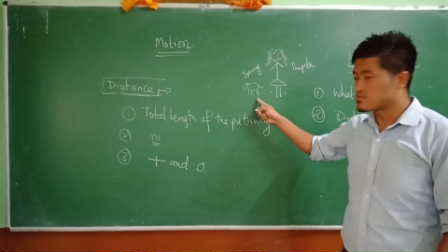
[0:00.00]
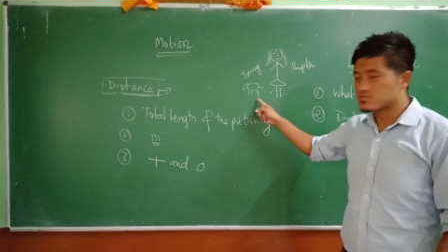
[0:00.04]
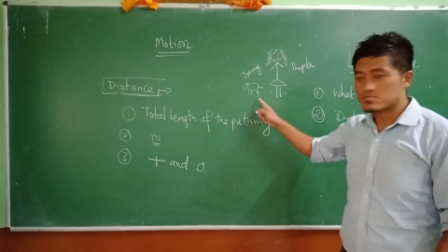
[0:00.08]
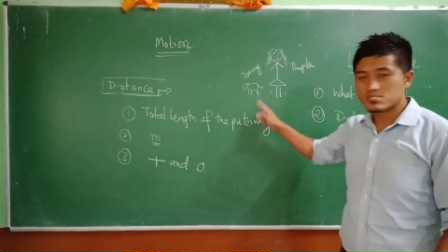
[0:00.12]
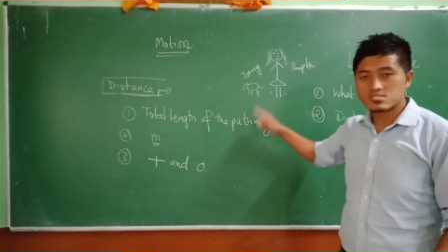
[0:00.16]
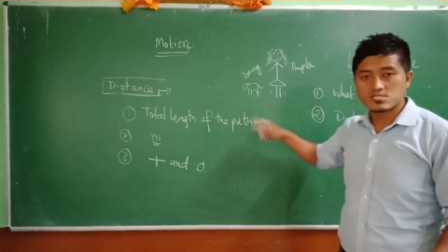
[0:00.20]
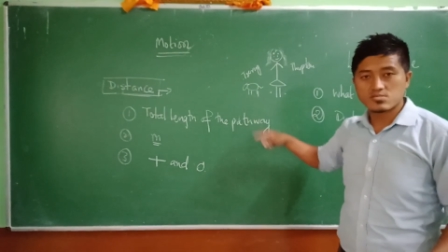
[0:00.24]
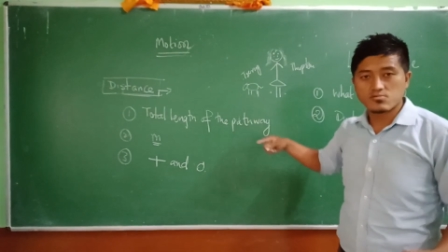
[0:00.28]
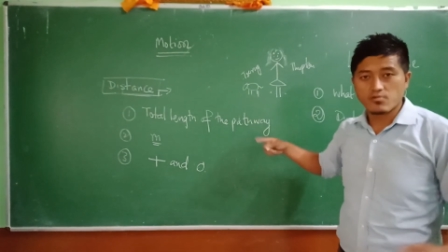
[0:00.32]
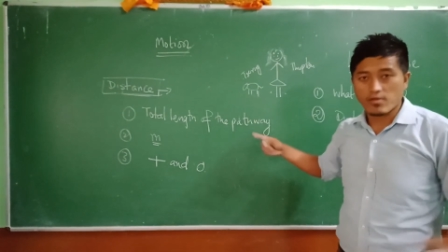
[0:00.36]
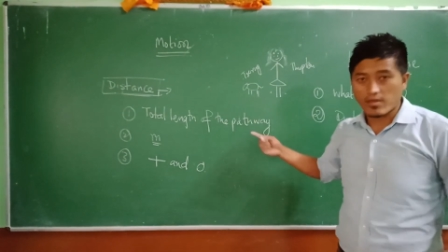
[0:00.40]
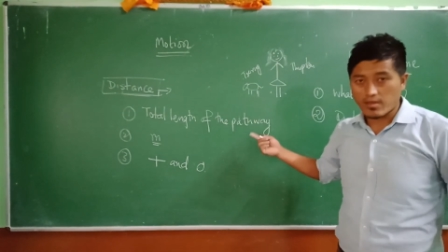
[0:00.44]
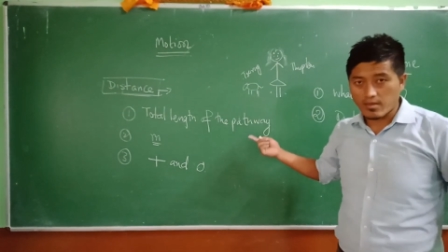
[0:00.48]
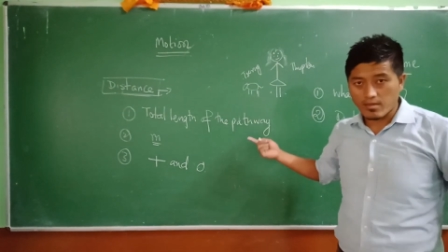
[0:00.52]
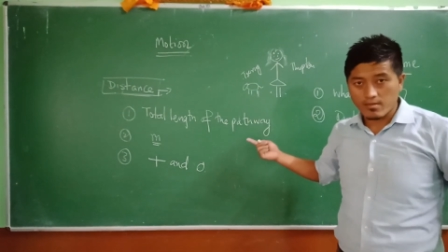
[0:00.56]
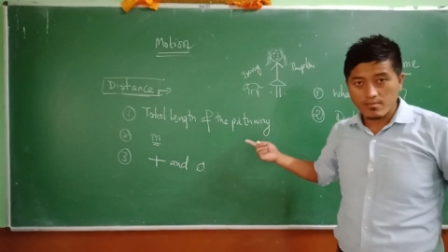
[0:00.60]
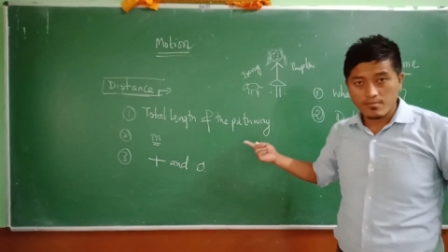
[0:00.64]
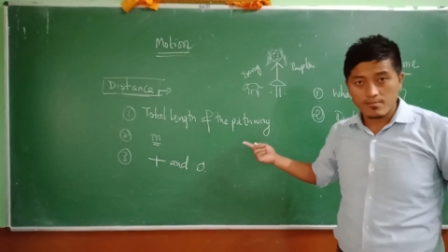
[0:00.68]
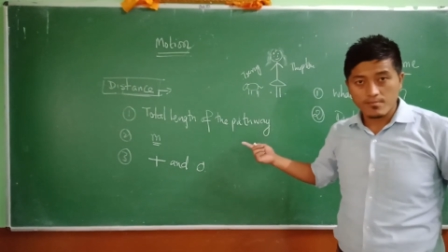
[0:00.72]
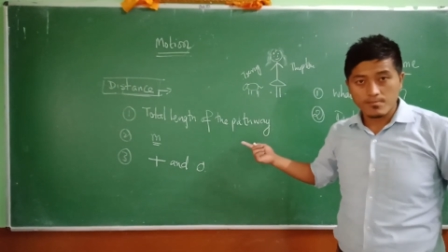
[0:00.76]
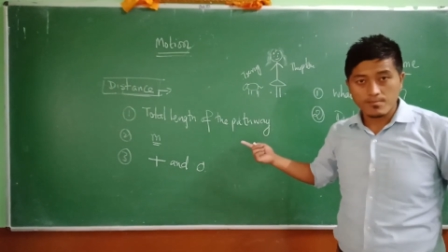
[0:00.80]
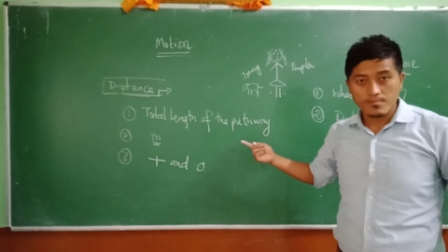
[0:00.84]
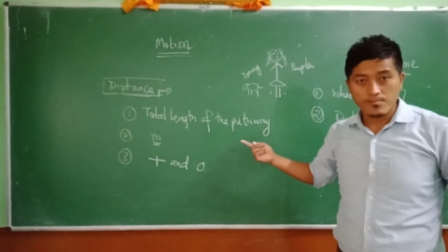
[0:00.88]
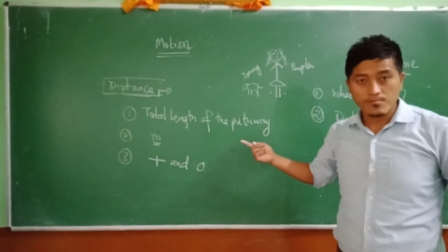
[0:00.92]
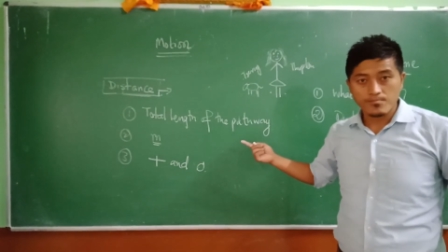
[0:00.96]
Sirin,
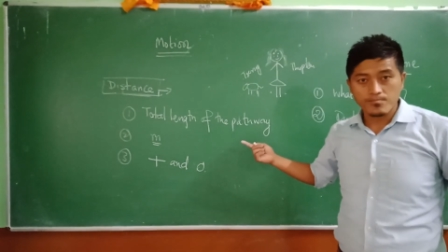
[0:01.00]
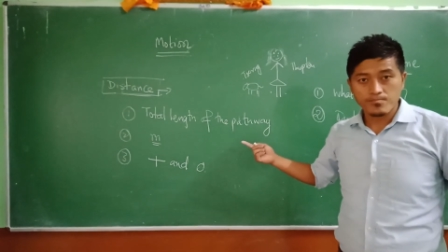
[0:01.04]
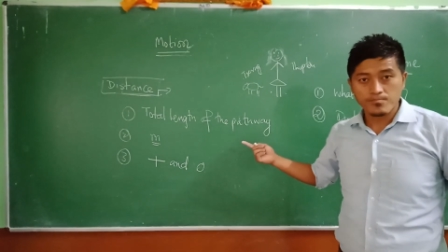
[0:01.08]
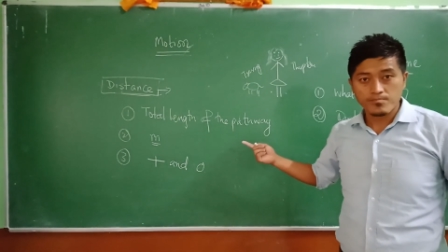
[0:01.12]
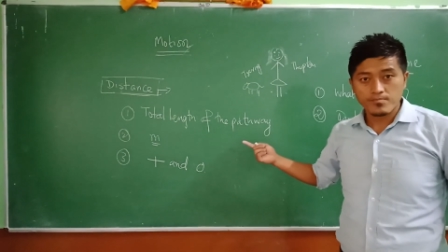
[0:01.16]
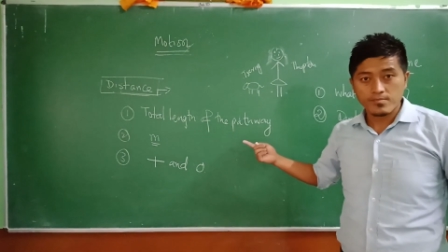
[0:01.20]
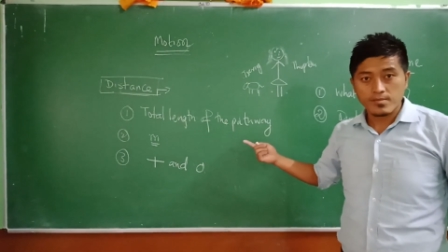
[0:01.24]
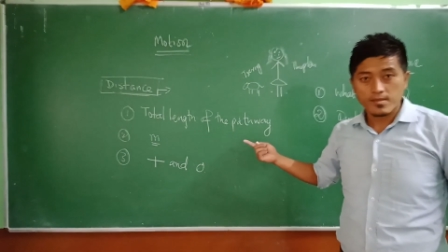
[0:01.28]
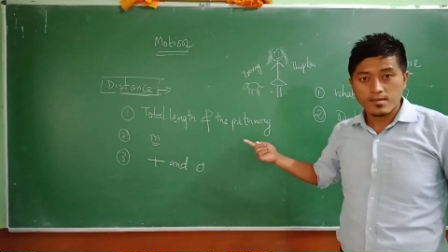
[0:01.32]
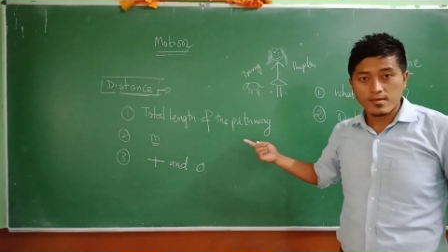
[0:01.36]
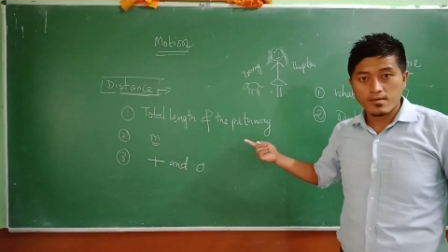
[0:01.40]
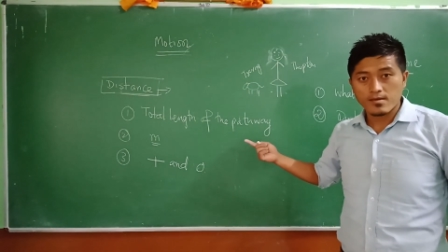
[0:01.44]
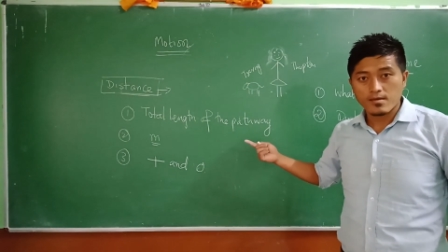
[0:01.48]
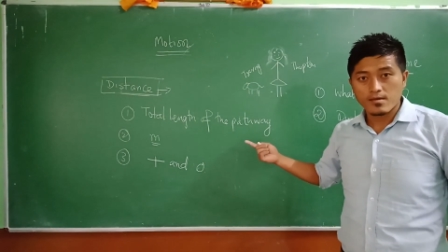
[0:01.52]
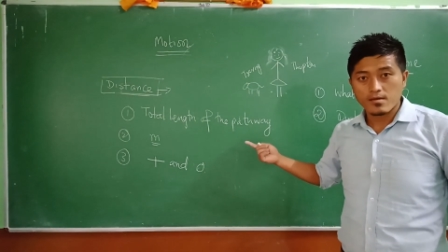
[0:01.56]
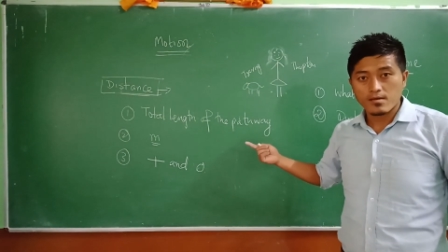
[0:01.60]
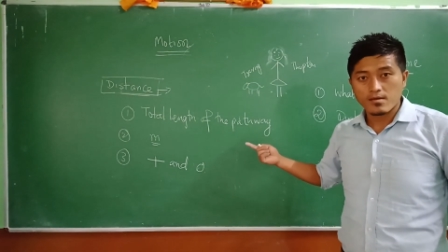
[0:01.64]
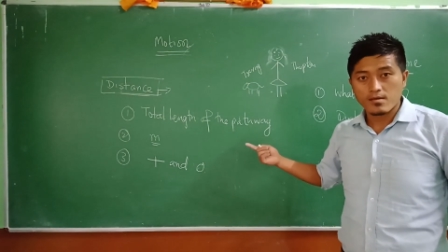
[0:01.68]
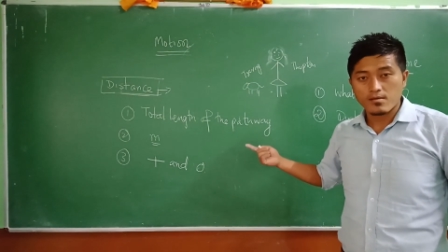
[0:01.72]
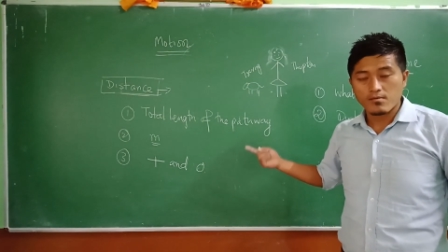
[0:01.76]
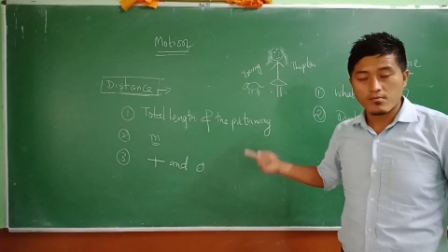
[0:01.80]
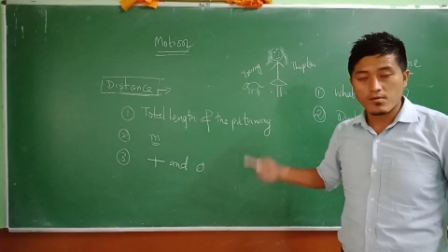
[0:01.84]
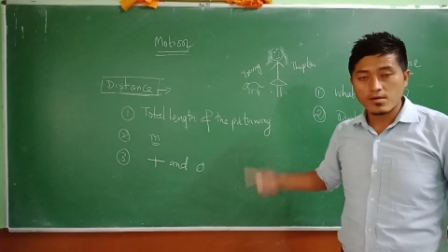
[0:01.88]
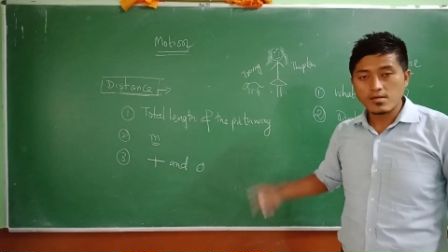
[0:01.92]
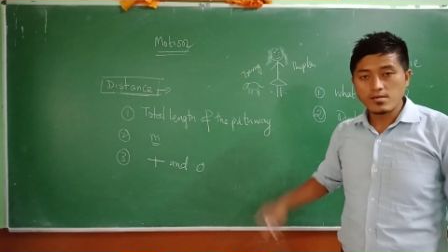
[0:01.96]

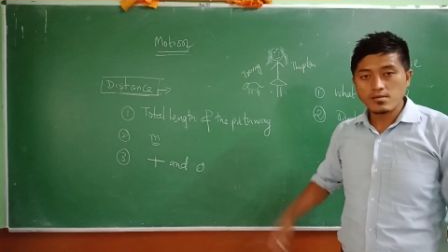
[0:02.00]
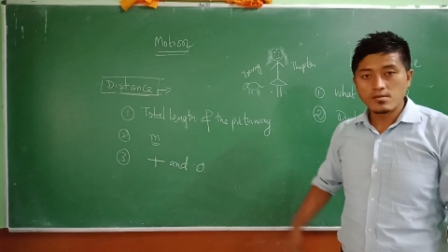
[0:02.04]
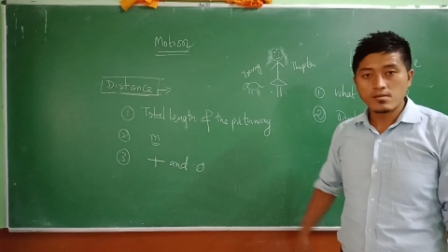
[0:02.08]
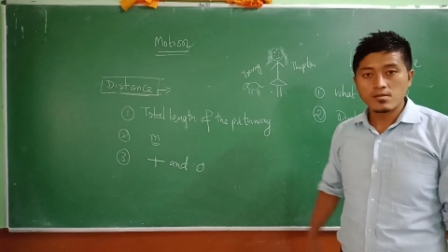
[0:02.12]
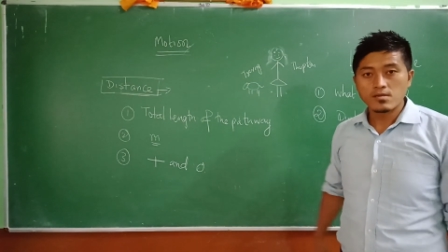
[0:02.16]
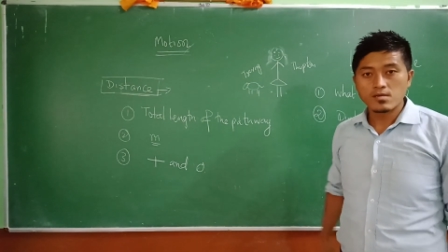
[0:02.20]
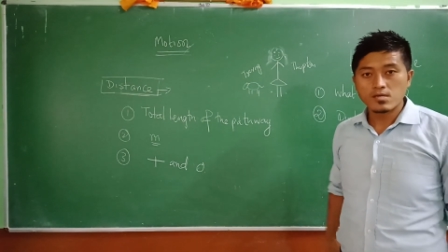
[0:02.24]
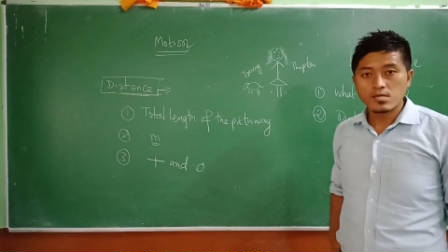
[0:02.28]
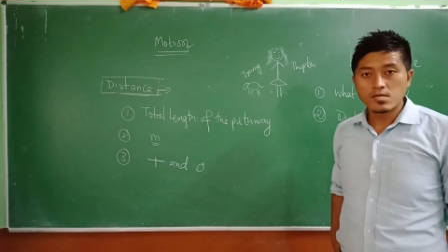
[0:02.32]
right?